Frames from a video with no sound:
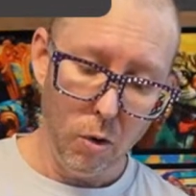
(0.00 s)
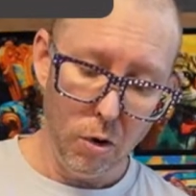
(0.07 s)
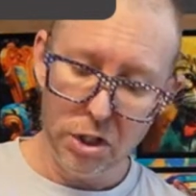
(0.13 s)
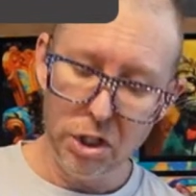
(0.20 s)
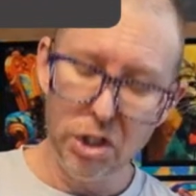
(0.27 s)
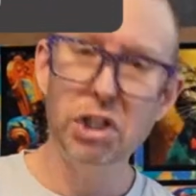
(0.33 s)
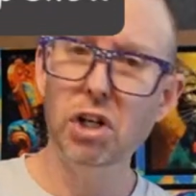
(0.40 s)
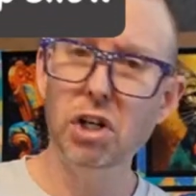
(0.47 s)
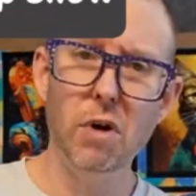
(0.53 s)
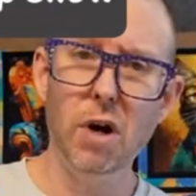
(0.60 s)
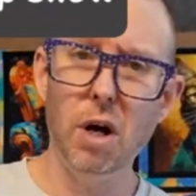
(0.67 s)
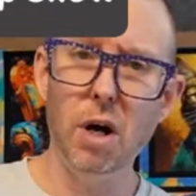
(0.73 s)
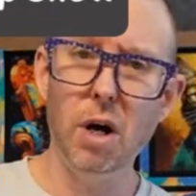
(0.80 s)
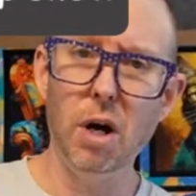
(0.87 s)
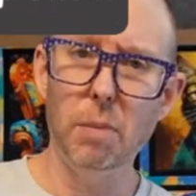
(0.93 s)
or just show
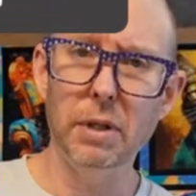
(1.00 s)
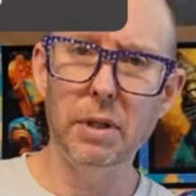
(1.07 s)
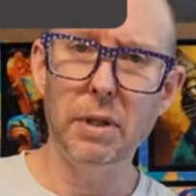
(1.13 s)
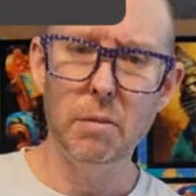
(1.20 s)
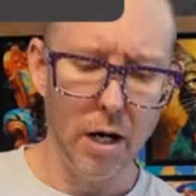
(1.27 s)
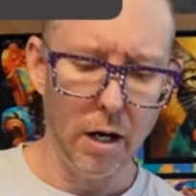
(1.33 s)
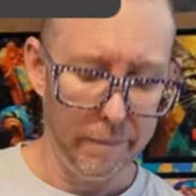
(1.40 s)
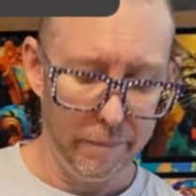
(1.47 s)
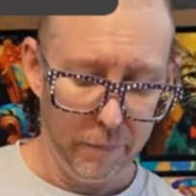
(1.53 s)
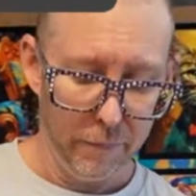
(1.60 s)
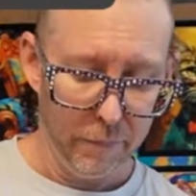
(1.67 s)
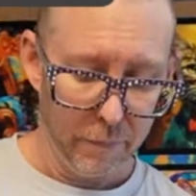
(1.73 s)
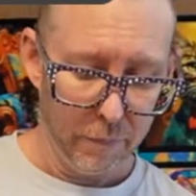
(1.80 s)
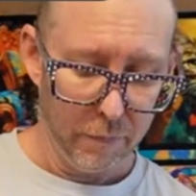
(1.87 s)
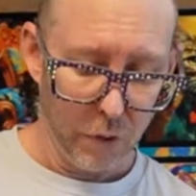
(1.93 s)
up and get them there.
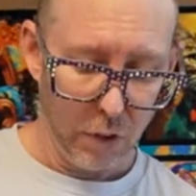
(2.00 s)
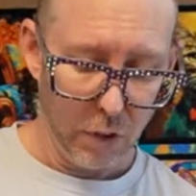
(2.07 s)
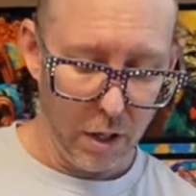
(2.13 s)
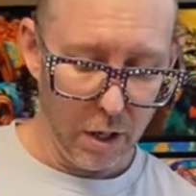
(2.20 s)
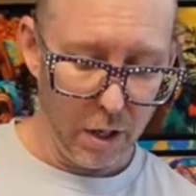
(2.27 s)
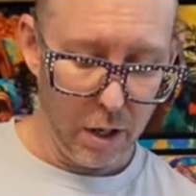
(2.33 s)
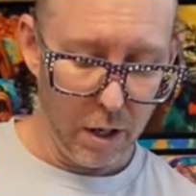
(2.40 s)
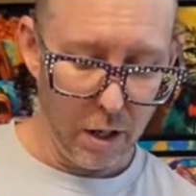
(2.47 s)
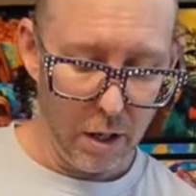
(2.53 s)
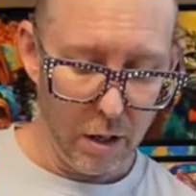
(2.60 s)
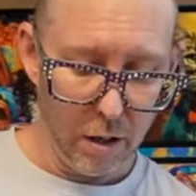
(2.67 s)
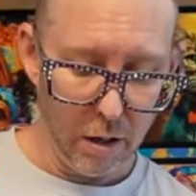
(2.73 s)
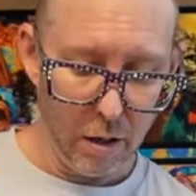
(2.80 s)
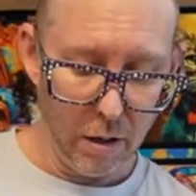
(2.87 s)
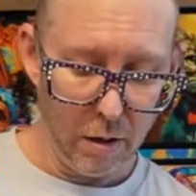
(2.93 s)

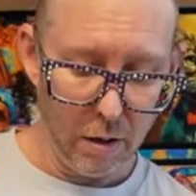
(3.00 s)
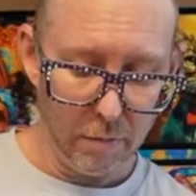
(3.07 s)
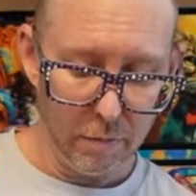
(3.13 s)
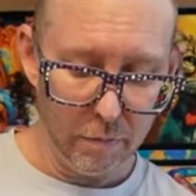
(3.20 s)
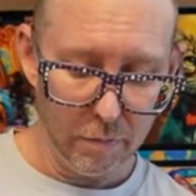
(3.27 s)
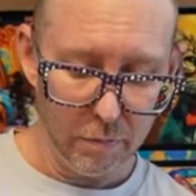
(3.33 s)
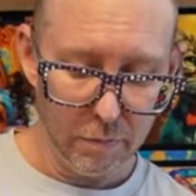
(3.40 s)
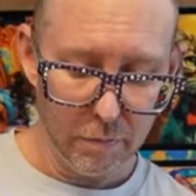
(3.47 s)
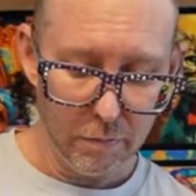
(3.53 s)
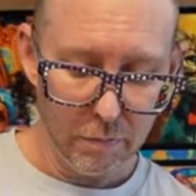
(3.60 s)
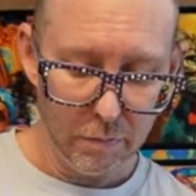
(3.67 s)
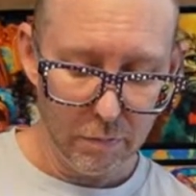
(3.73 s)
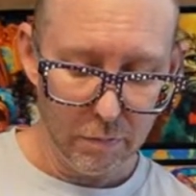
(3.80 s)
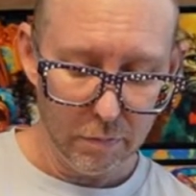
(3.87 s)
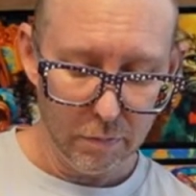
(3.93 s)

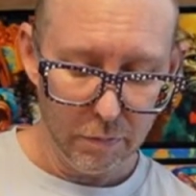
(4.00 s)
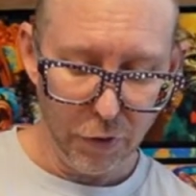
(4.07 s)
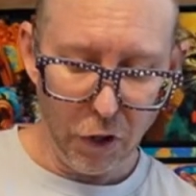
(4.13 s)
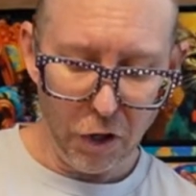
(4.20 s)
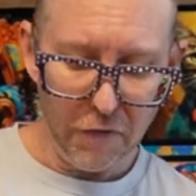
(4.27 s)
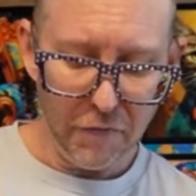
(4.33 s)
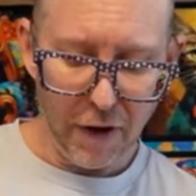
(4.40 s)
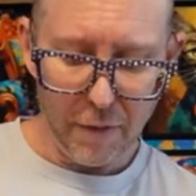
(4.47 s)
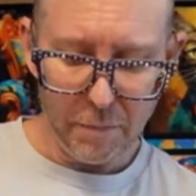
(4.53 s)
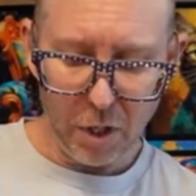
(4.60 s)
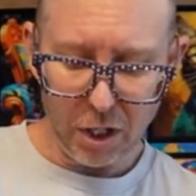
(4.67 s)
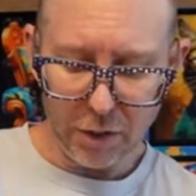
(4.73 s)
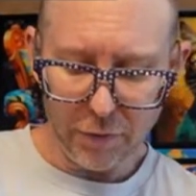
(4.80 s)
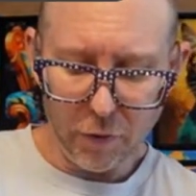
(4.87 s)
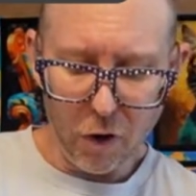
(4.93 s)

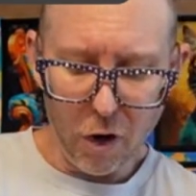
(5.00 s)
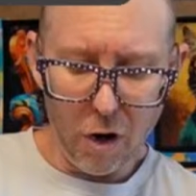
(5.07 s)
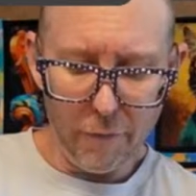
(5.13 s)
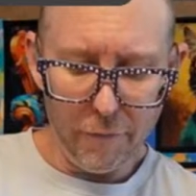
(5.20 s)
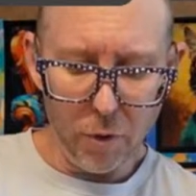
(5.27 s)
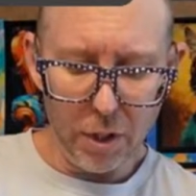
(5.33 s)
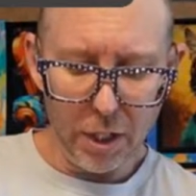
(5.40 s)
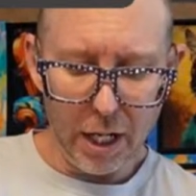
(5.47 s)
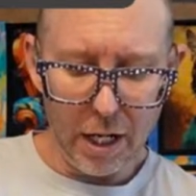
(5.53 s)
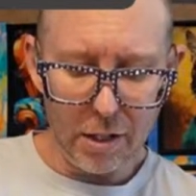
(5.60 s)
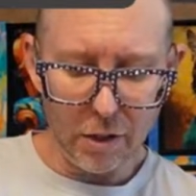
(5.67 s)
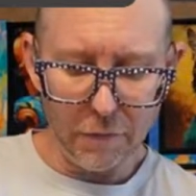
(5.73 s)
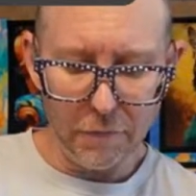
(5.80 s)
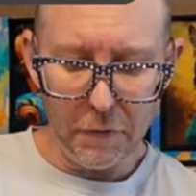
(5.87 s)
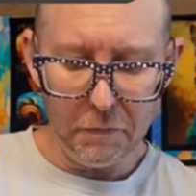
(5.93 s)
$35 for all 4
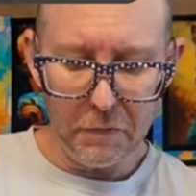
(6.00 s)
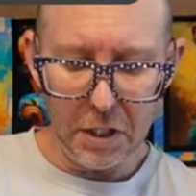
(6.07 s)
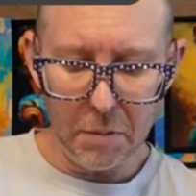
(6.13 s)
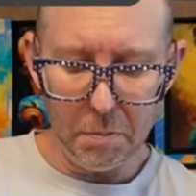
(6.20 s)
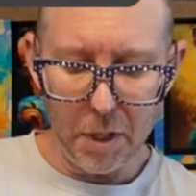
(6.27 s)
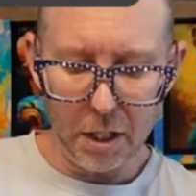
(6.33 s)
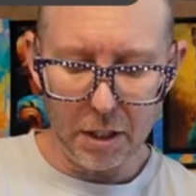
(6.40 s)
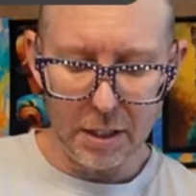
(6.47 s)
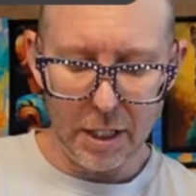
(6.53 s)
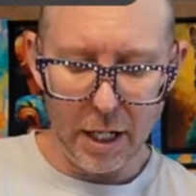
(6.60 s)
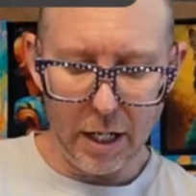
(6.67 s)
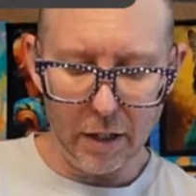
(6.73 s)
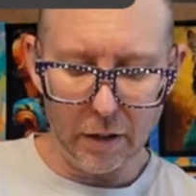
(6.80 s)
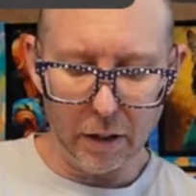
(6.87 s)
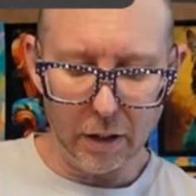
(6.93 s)
days or $15
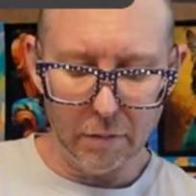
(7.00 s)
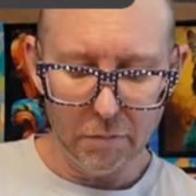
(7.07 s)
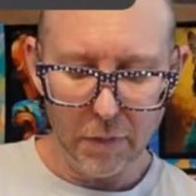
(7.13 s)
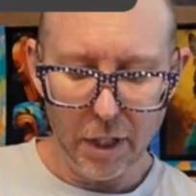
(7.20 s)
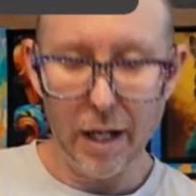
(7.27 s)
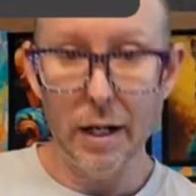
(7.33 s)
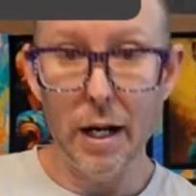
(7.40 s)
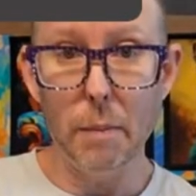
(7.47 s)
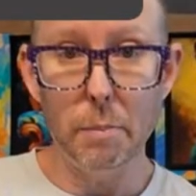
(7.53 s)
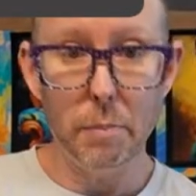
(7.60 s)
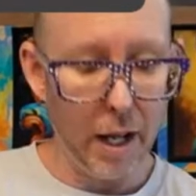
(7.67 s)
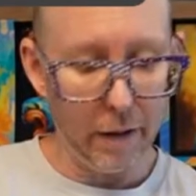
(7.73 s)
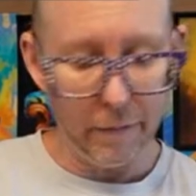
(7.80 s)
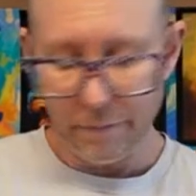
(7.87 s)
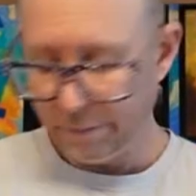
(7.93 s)
daily. Hey, not
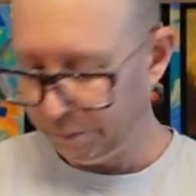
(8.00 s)
bad.